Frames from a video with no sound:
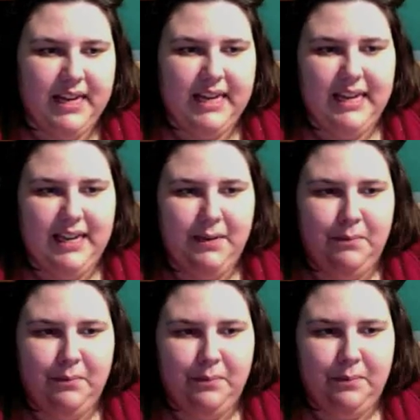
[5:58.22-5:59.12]

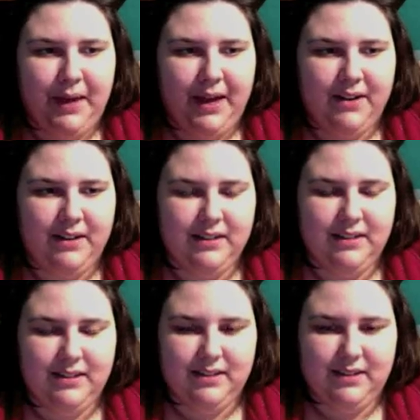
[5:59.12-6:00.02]

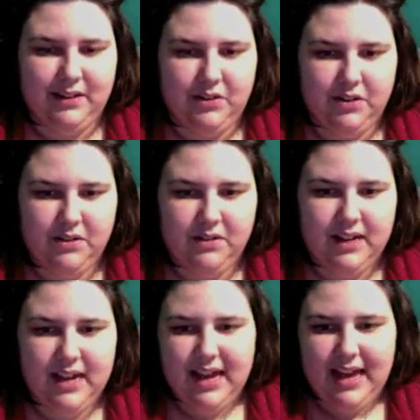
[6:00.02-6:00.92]
APPEARENCES Central,
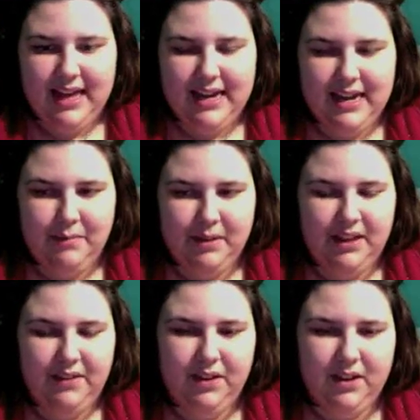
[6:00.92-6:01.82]
and I
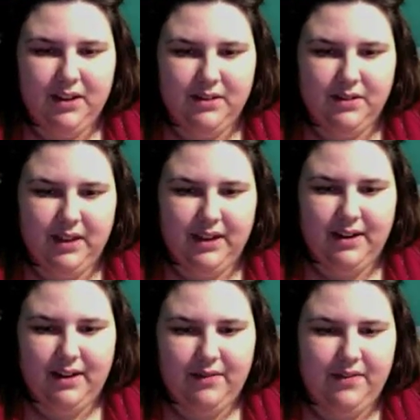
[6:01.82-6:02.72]
believe you can also get it
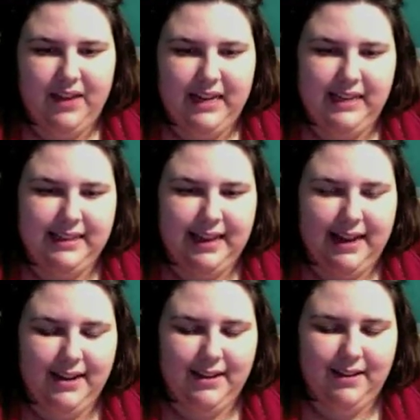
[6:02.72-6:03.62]
off of Annie's Attic.